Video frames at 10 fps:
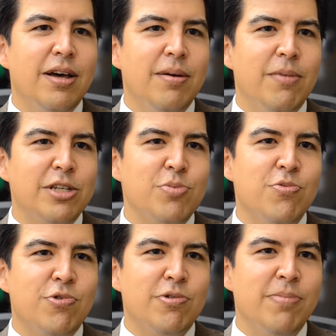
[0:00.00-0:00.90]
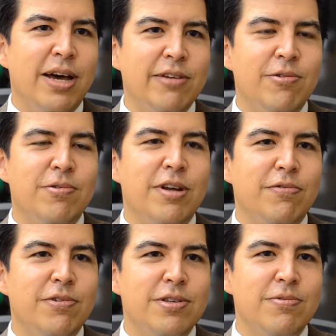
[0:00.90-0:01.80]
much more with my own
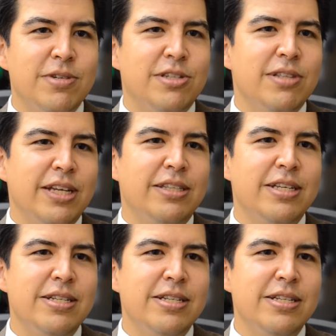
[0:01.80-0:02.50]
efforts, which they did